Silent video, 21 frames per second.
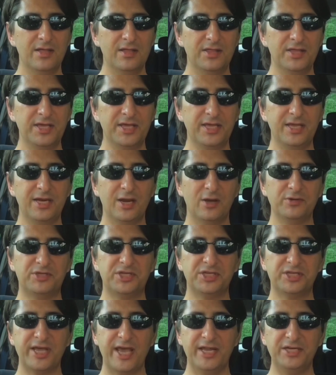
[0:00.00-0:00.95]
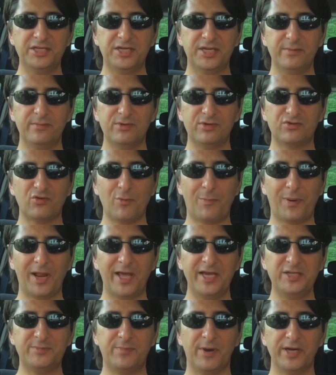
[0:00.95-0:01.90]
The Lotus engine was
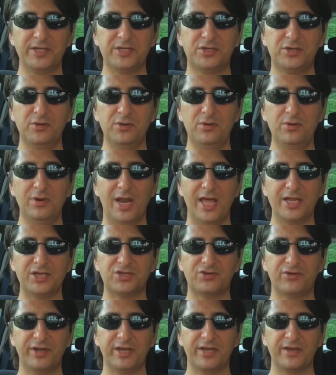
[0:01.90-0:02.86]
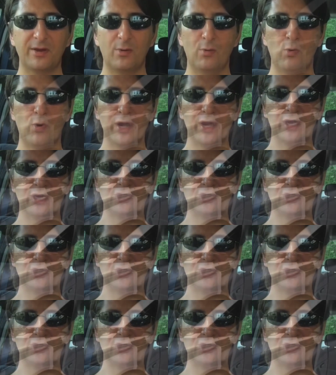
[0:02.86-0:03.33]
replaced by two electric one